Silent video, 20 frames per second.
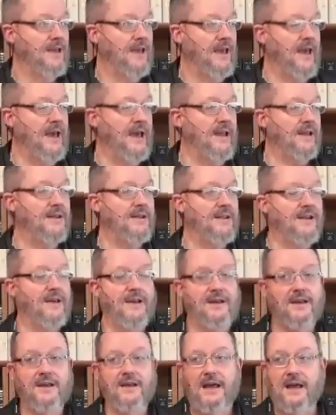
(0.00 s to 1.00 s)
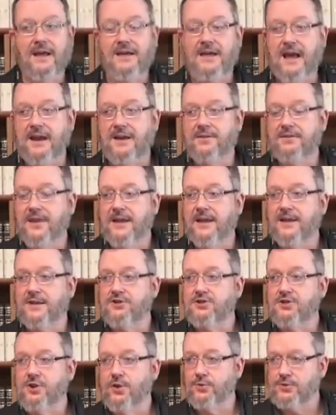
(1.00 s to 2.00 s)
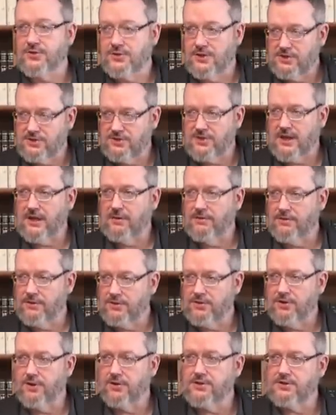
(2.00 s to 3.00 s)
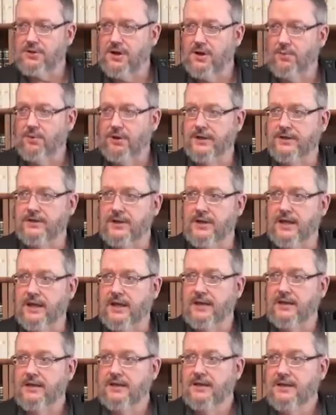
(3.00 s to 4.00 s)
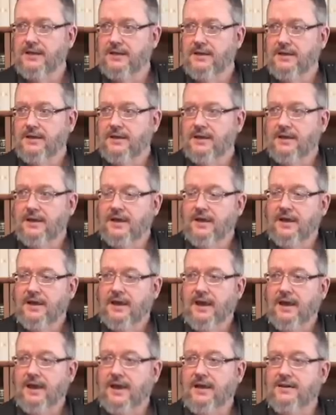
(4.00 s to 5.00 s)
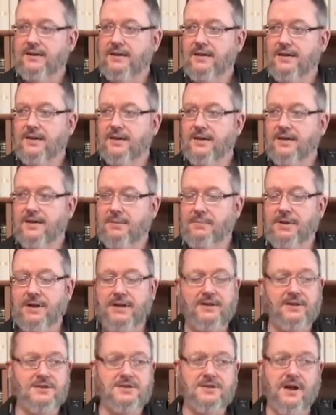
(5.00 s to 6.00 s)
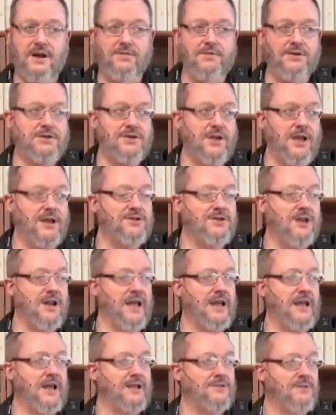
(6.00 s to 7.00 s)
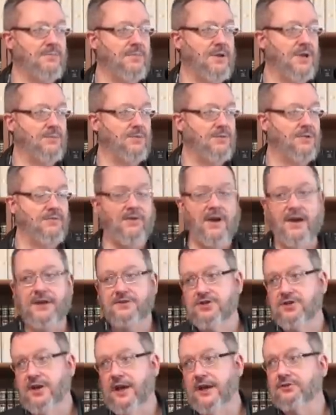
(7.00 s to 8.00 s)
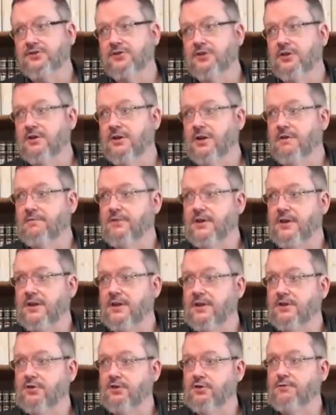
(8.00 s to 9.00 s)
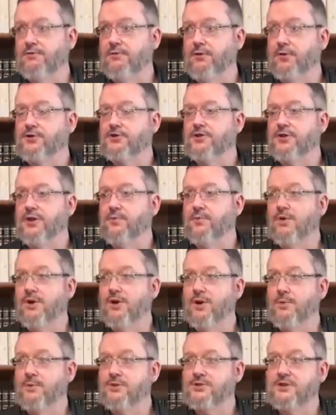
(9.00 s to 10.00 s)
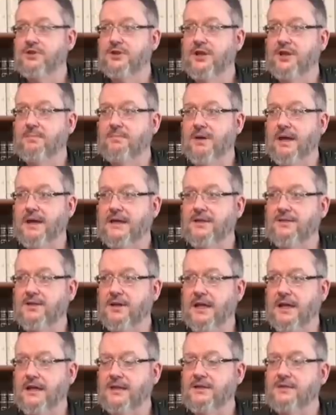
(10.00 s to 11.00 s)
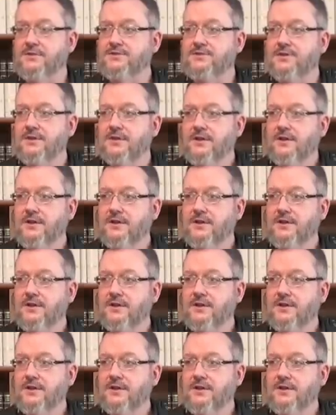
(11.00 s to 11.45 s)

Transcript: And uh, I kind of think it shows the state of the church that we're in today. And uh, I mean, in this conversation, I got to meet with the vice chancellor of the university where he was attending back in the 90s.